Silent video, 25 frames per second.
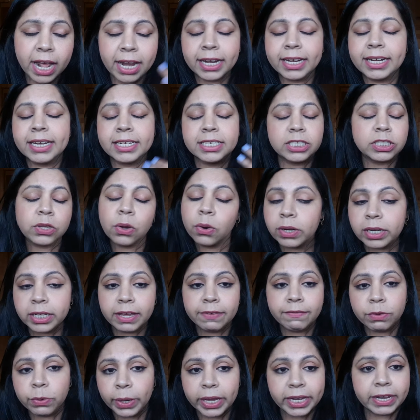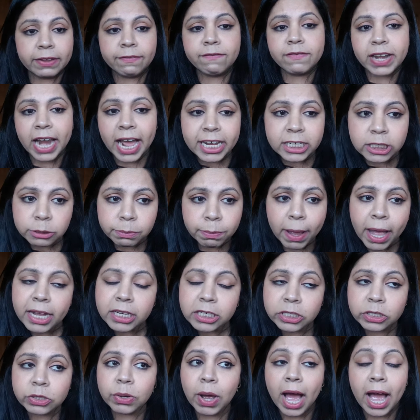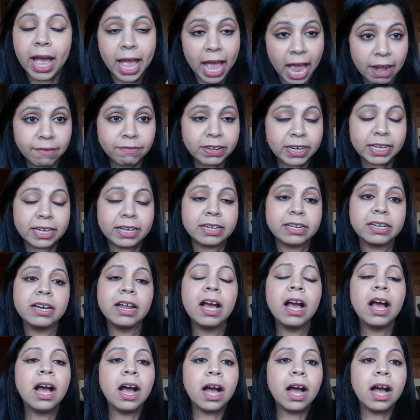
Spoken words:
and it does not give you any flashbacks, so I have taken